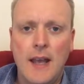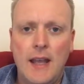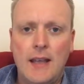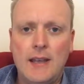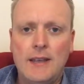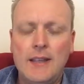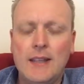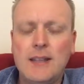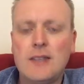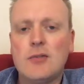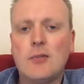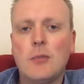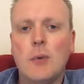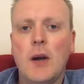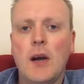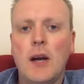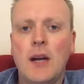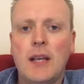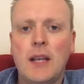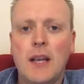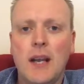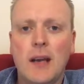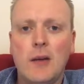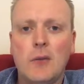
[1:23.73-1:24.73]
And that's
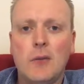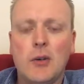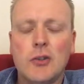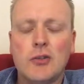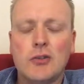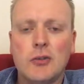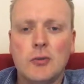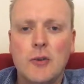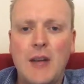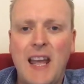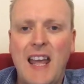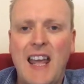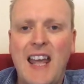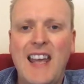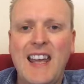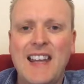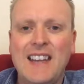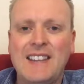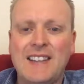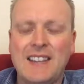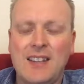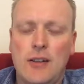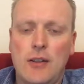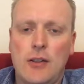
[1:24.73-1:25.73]
why I want to
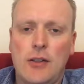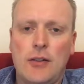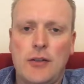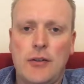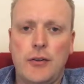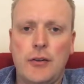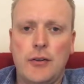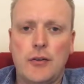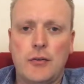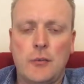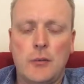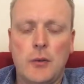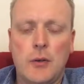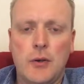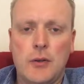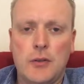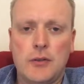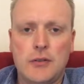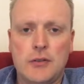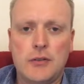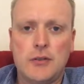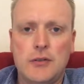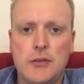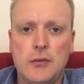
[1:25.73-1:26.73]
add a third
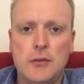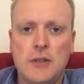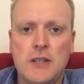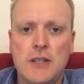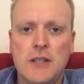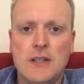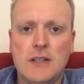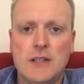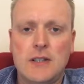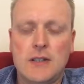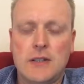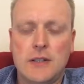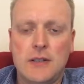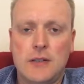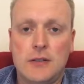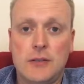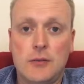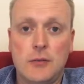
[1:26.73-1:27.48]
word to this